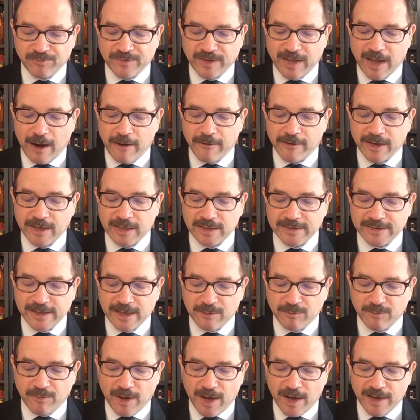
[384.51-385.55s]
carrying
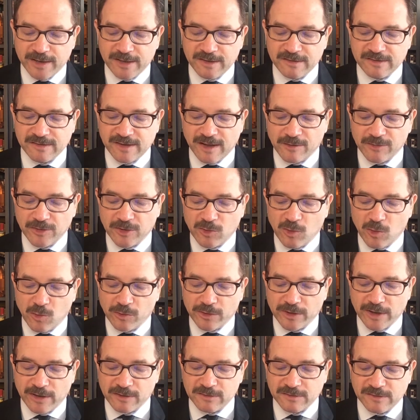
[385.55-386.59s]
dead bodies down the
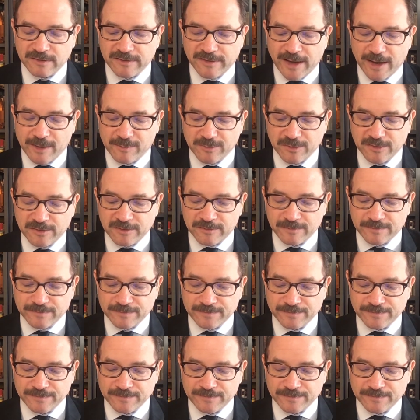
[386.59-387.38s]
courthouse steps.